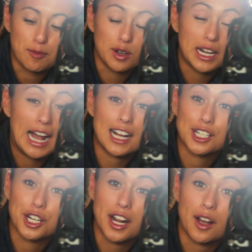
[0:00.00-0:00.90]
we'd
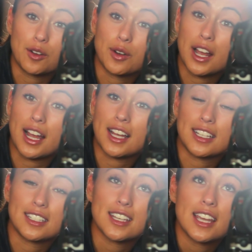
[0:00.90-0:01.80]
hash it out.
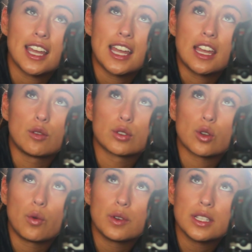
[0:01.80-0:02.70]
And it
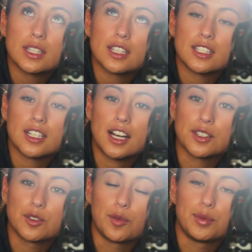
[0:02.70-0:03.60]
was always this
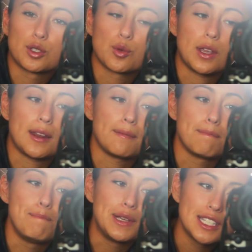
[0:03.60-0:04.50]
tussle
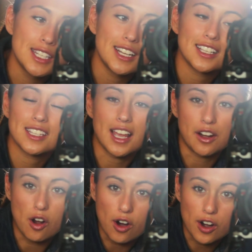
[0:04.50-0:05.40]
between business
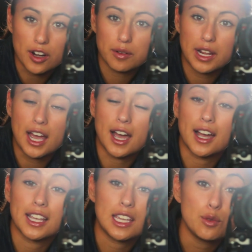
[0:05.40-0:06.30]
and art.
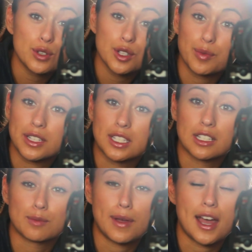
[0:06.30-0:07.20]
He was a
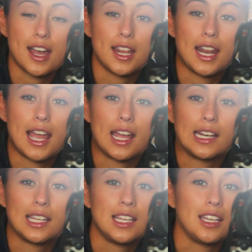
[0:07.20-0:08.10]
businessman
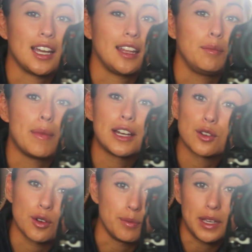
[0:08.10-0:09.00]
and he had
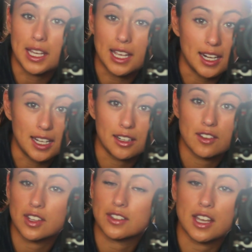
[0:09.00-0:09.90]
mentored me in it
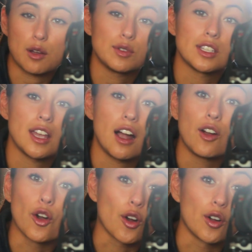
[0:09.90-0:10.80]
since I was a
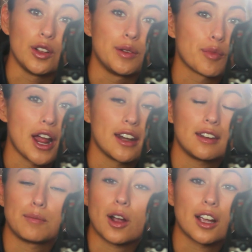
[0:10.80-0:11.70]
young girl in
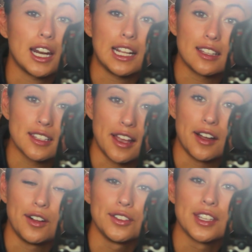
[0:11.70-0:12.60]
branding, marketing, and
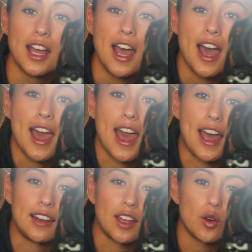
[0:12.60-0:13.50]
sales.
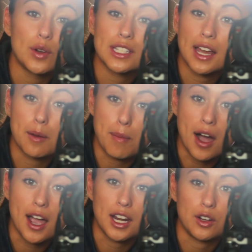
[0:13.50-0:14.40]
And I'd always had a
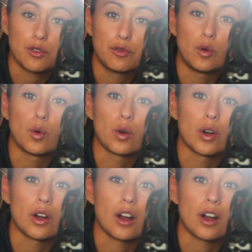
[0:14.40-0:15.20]
mind for